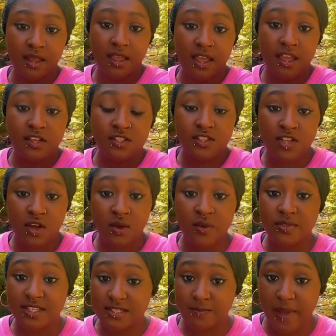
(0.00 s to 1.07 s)
So
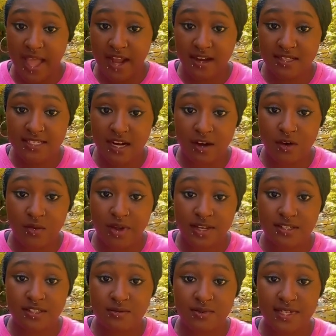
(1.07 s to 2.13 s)
these patterns are going
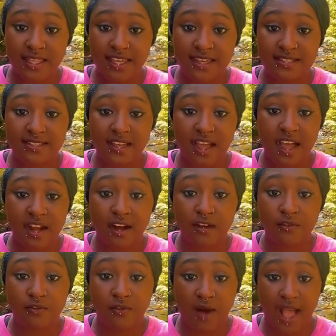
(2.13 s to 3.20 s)
to release on
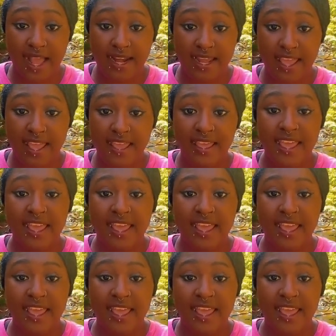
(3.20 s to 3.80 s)
Friday,